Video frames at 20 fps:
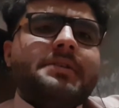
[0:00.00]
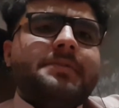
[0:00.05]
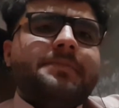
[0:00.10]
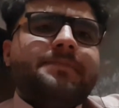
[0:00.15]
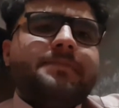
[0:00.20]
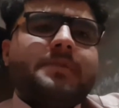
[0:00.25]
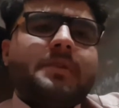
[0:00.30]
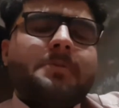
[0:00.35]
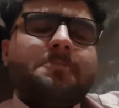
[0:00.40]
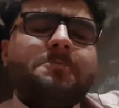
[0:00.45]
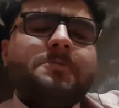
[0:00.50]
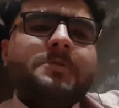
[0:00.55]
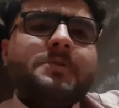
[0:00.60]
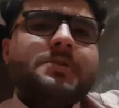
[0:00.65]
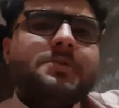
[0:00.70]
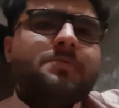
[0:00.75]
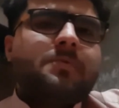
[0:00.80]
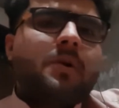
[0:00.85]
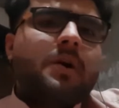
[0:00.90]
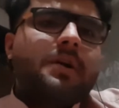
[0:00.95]
the
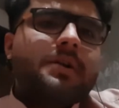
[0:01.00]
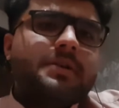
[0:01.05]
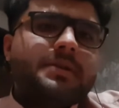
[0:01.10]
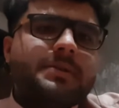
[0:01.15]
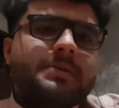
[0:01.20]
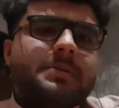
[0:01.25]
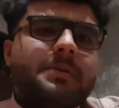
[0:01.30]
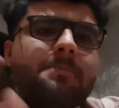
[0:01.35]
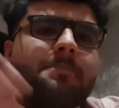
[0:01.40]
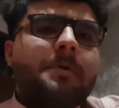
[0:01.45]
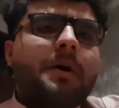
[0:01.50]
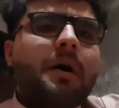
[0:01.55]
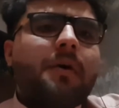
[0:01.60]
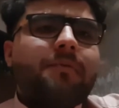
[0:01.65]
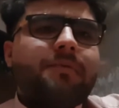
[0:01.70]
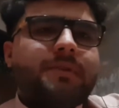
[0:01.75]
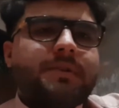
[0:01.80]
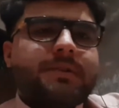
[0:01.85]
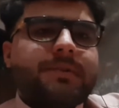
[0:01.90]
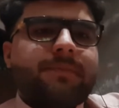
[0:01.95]
first point is a
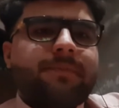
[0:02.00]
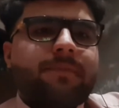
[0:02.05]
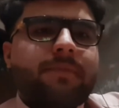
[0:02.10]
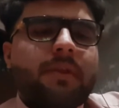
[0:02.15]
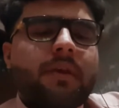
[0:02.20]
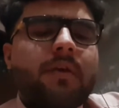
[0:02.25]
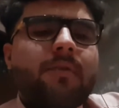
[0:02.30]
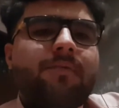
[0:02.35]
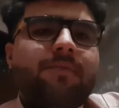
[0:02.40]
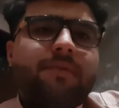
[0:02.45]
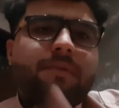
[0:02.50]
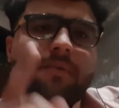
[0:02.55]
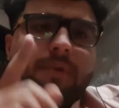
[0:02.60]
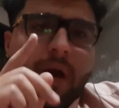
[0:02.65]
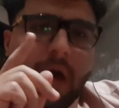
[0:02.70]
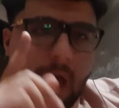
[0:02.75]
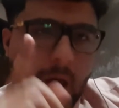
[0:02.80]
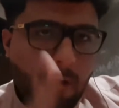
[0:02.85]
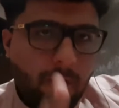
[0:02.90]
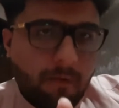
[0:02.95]
power. If you
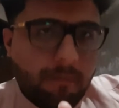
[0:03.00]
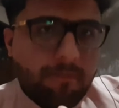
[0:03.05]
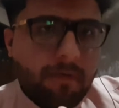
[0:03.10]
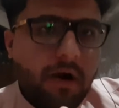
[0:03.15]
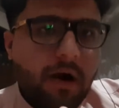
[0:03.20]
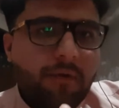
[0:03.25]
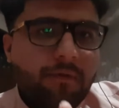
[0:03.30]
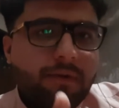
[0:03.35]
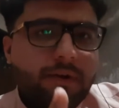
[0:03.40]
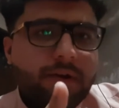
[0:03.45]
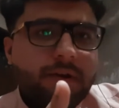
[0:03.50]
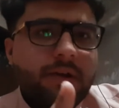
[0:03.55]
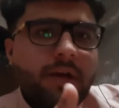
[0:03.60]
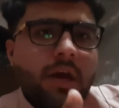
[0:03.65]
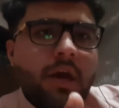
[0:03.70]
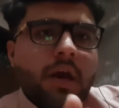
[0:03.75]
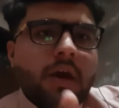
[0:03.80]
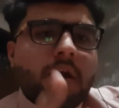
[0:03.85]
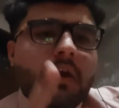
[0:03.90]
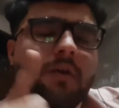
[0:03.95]
have a power,
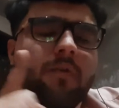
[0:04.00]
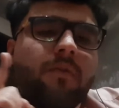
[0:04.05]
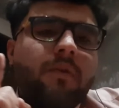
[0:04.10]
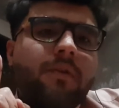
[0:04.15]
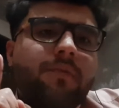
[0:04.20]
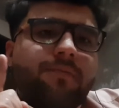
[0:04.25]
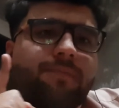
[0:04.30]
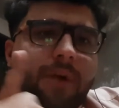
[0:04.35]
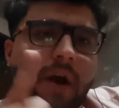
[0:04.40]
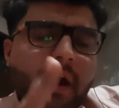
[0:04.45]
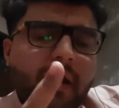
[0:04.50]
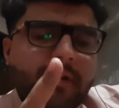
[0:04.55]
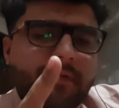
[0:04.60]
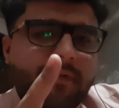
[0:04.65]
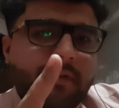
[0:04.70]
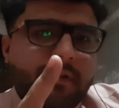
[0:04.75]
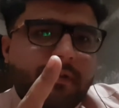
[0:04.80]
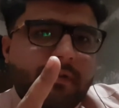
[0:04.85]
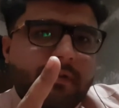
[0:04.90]
you will fight with